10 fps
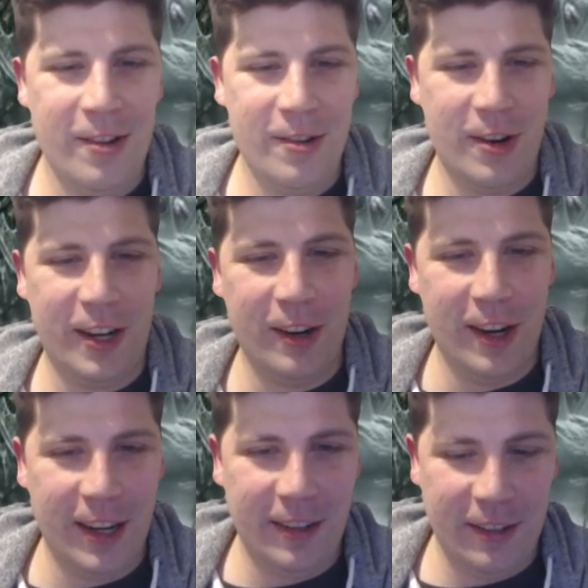All right,
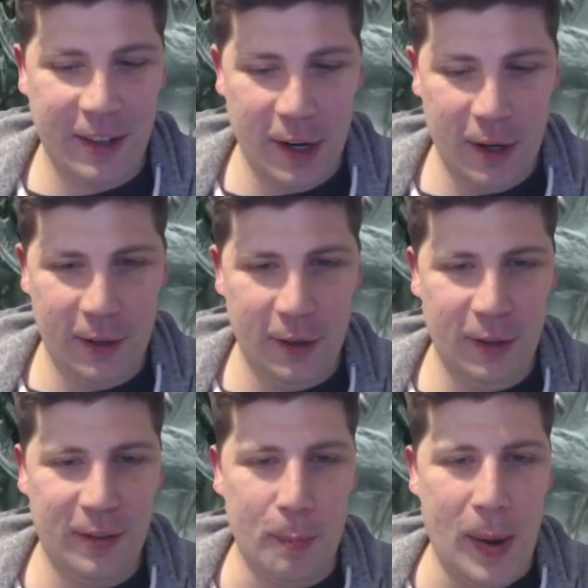guys, let's go to do
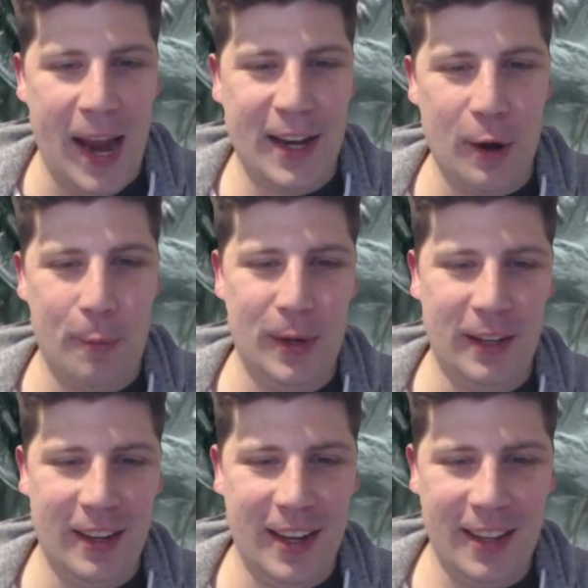some pack
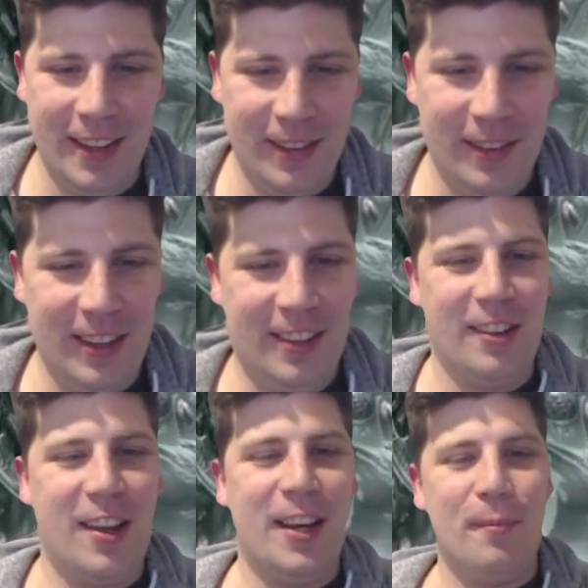openings, huh? The
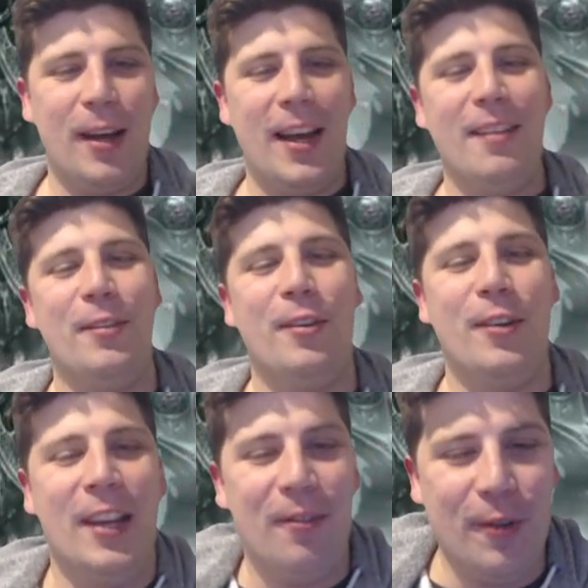exciting part we're all
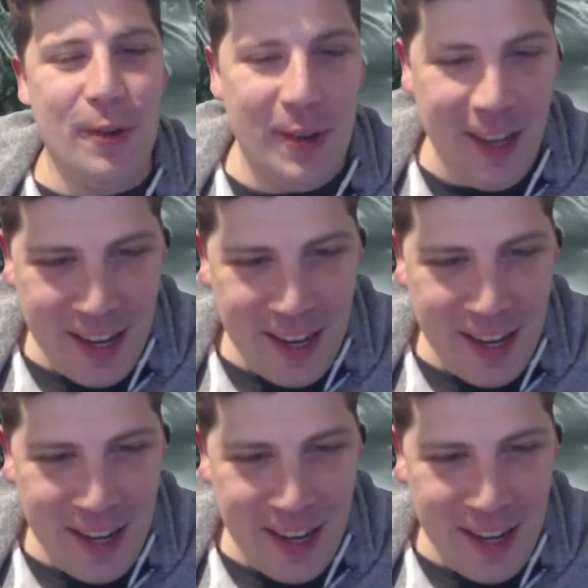here for.